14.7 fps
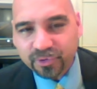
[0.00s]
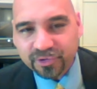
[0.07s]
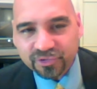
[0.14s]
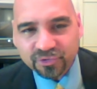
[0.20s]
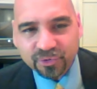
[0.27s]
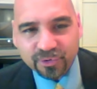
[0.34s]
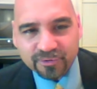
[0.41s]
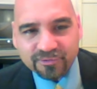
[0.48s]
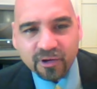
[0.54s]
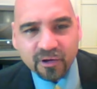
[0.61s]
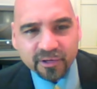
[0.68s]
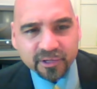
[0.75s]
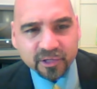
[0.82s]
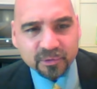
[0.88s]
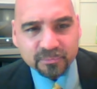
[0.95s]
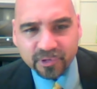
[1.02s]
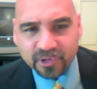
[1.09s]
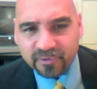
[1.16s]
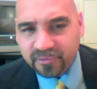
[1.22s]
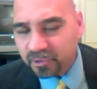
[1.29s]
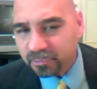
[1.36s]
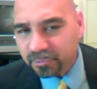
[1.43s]
store to store
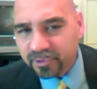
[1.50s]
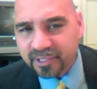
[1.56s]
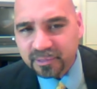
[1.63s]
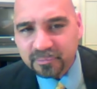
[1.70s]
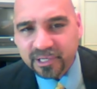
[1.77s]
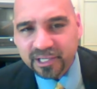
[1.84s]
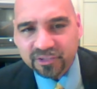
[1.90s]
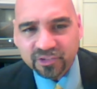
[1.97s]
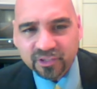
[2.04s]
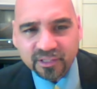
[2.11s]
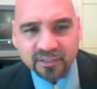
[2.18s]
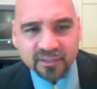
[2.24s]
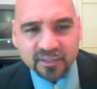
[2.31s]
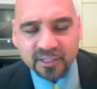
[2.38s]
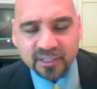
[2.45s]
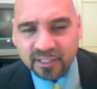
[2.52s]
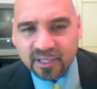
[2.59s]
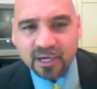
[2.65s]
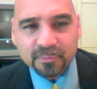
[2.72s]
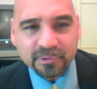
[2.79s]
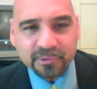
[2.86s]
volume, they're pretty amazing